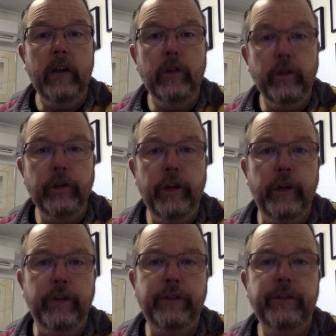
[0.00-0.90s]
Good
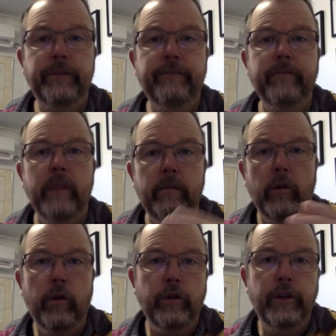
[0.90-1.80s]
news.
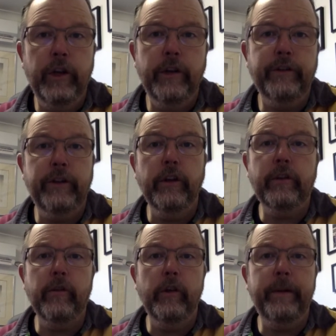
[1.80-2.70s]
More good news. Youth
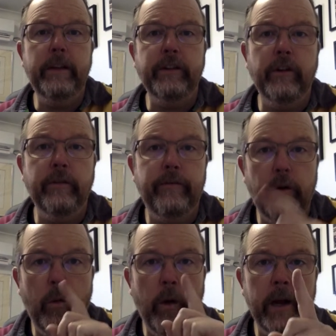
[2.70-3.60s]
group is on
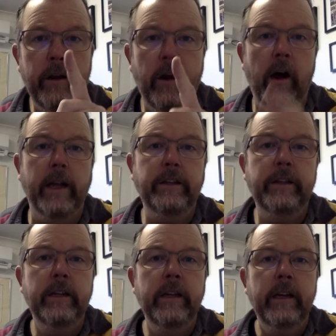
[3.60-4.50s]
for one night.
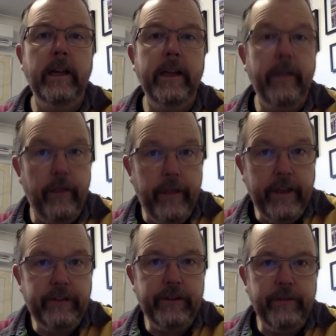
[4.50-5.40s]

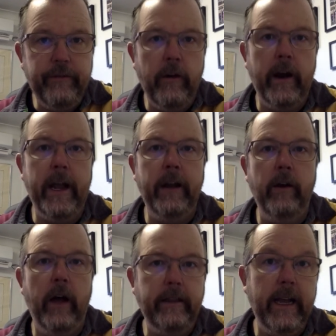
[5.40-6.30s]
This Friday
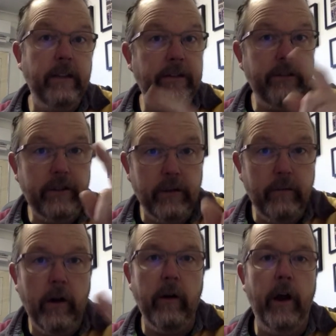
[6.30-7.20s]
night, that's
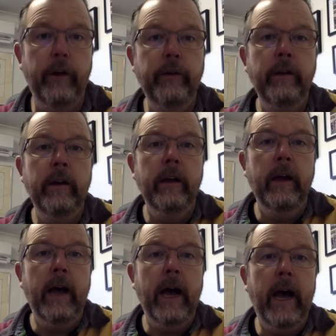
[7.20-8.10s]
tomorrow.
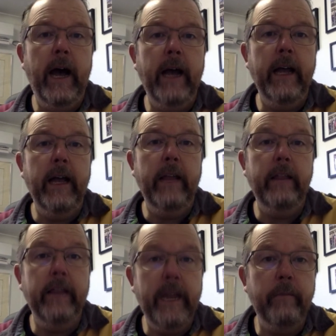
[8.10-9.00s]

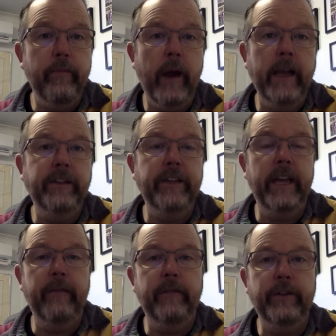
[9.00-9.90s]
Then it breaks
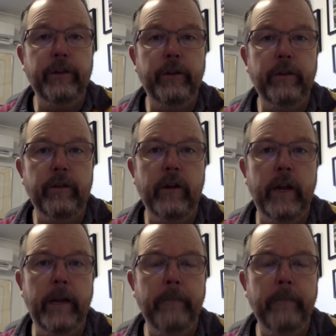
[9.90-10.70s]
again for term three.